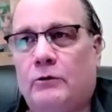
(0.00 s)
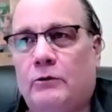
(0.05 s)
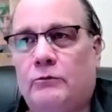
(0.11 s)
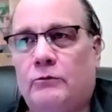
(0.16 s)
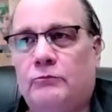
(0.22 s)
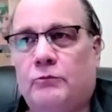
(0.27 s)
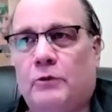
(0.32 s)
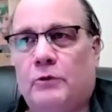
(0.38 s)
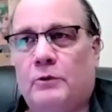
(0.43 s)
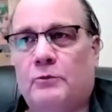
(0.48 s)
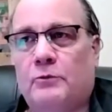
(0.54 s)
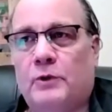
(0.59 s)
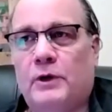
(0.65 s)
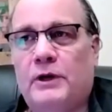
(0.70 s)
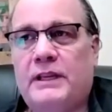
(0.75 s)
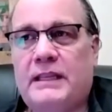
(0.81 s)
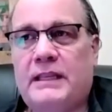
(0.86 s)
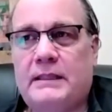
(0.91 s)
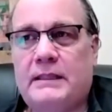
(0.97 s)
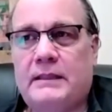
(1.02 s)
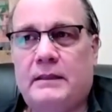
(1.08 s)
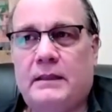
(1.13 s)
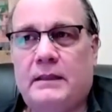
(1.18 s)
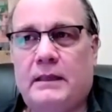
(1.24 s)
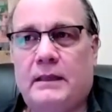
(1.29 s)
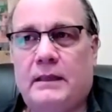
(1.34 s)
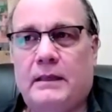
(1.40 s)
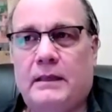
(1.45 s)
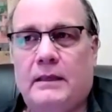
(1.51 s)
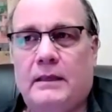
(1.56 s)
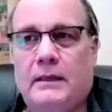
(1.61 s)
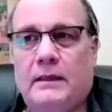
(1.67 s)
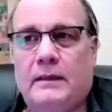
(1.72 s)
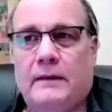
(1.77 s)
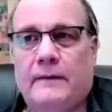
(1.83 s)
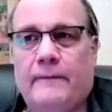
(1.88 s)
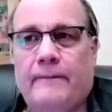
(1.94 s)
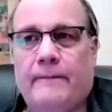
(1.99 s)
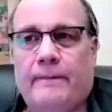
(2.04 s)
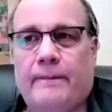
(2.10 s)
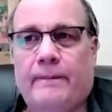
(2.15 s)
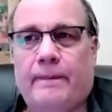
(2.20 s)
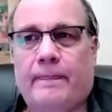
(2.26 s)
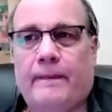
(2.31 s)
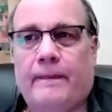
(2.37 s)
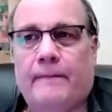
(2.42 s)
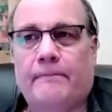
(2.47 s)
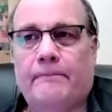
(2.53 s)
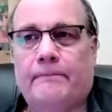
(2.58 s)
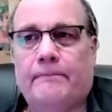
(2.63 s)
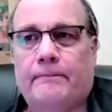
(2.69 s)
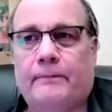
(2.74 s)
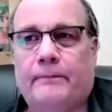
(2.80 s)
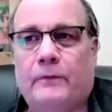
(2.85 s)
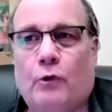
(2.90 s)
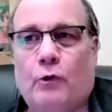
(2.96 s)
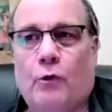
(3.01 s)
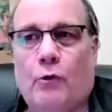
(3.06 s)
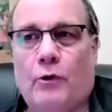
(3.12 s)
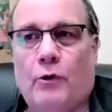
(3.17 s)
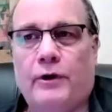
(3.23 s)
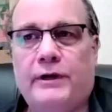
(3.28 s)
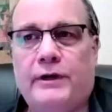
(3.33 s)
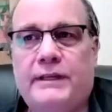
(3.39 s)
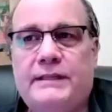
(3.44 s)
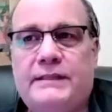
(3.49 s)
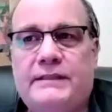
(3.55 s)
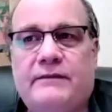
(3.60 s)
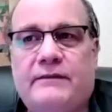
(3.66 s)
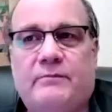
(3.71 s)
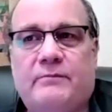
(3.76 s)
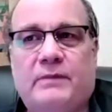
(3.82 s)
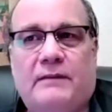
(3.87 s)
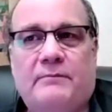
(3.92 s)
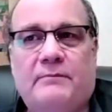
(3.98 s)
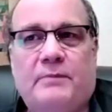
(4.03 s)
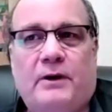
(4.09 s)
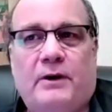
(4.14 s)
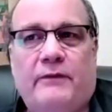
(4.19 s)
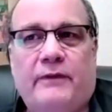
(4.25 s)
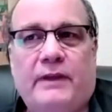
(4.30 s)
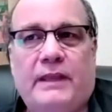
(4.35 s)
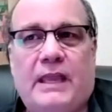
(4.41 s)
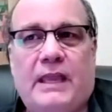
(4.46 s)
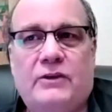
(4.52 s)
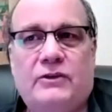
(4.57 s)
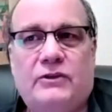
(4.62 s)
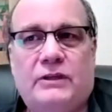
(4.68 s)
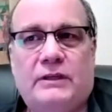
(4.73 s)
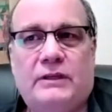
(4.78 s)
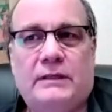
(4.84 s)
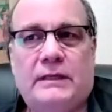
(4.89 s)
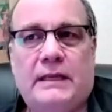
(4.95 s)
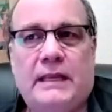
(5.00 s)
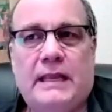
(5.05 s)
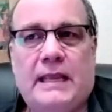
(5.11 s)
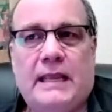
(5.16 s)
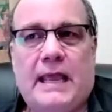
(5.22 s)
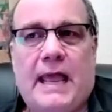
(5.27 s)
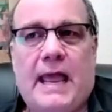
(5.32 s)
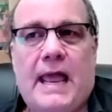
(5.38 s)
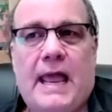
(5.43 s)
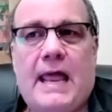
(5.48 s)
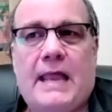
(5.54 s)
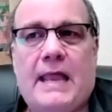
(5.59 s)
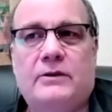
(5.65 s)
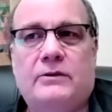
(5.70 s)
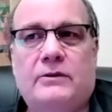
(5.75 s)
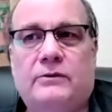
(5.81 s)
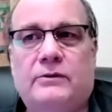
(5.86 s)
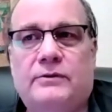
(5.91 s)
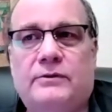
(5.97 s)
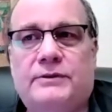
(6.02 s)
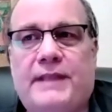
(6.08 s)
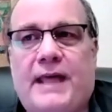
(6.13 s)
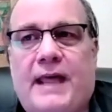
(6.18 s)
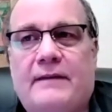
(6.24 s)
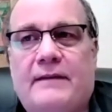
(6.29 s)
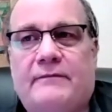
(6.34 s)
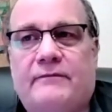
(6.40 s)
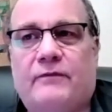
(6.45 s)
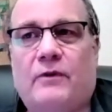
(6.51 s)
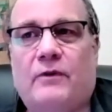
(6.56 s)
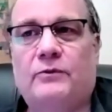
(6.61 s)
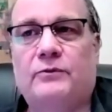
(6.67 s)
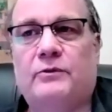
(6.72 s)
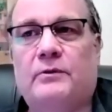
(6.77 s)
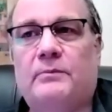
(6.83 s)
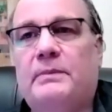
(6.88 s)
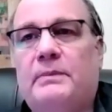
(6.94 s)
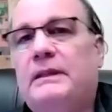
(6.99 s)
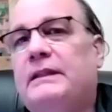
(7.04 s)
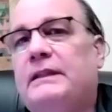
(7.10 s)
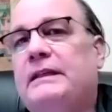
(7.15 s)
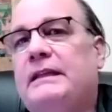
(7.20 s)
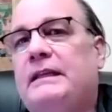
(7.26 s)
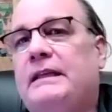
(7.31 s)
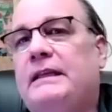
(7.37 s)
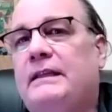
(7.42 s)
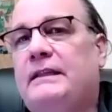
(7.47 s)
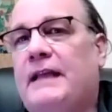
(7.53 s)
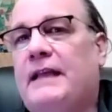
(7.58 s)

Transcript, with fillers: wor- working the the organs of blood purification handles that vulnerability,